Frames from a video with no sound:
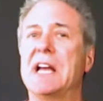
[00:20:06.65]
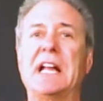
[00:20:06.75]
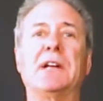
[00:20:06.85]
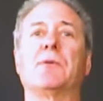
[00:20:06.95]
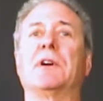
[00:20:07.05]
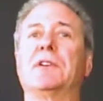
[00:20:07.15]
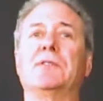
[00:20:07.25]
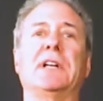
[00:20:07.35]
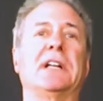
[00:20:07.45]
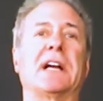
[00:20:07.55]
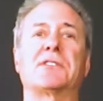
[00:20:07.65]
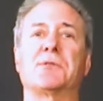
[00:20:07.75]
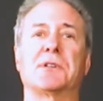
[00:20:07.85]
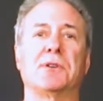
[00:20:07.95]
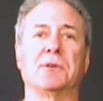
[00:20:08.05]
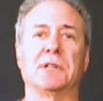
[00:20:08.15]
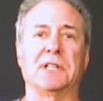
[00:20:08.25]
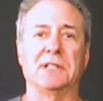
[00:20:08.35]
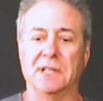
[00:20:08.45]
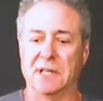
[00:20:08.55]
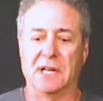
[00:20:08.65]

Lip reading: anywhere you need extra cooling,